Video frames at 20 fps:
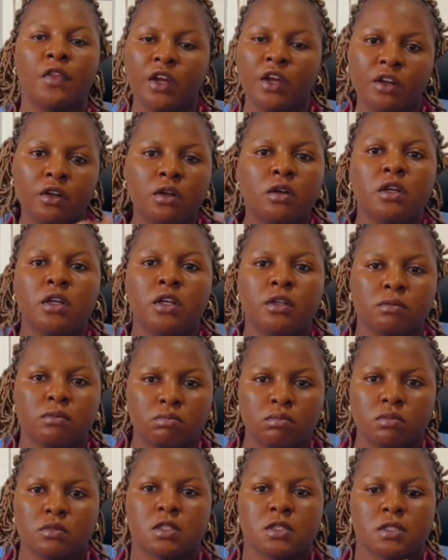they're not going
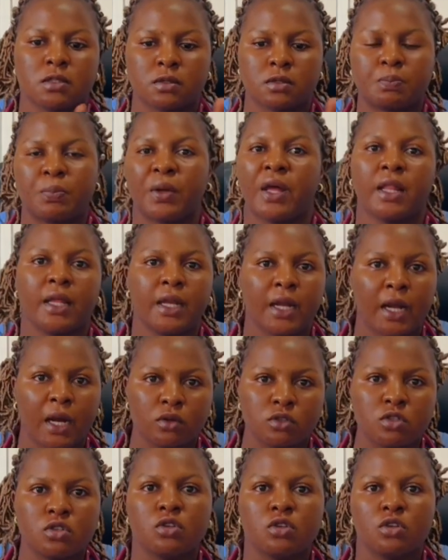to spell
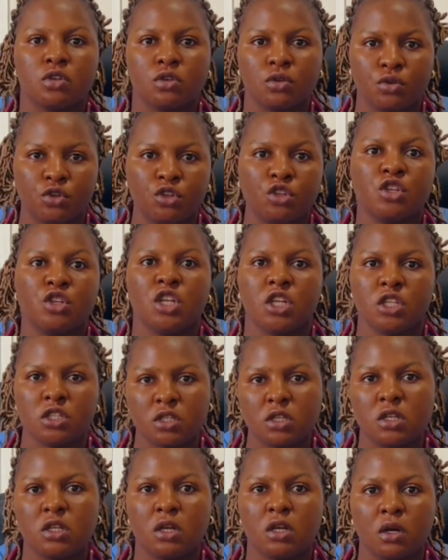it out to you. You
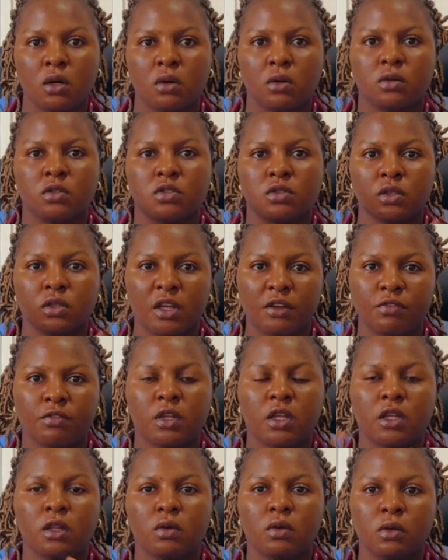need to know, so
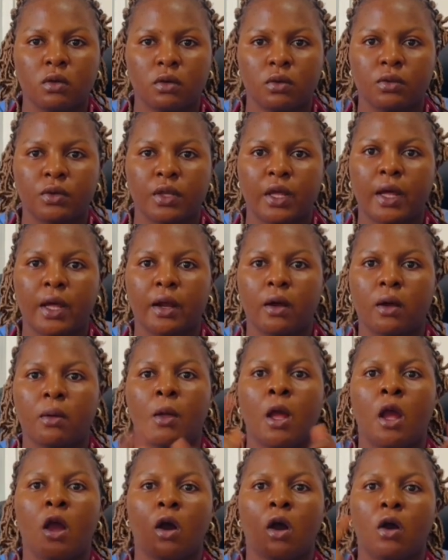definitely look that
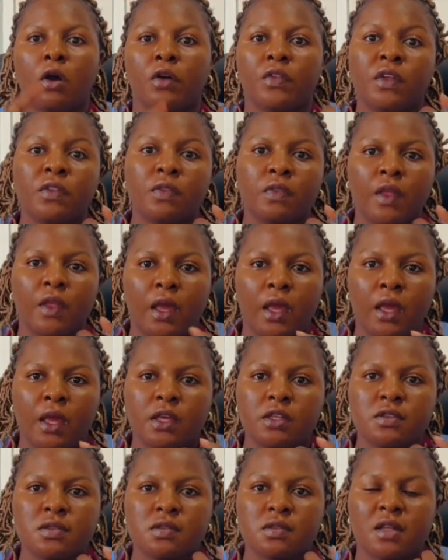up. Other
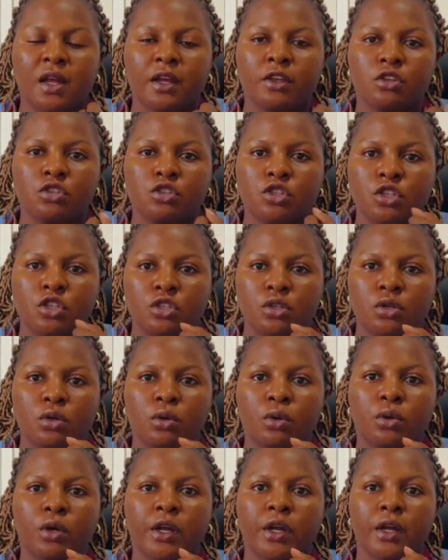things that you should
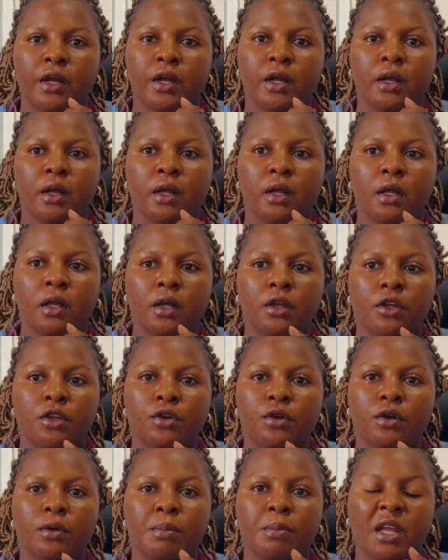know are
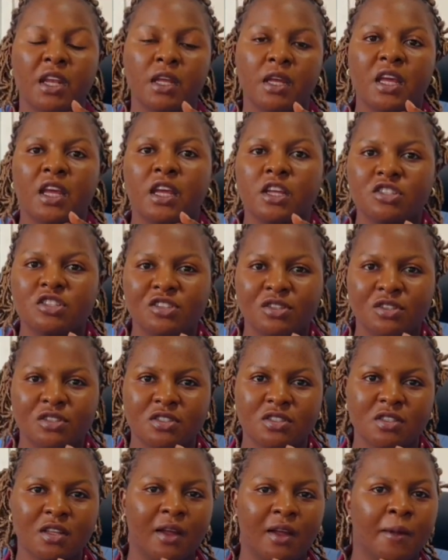your
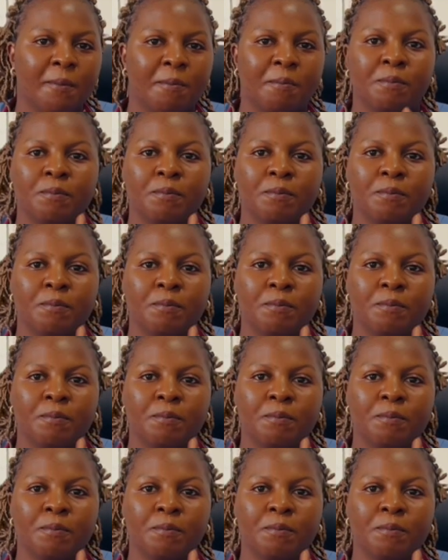medications.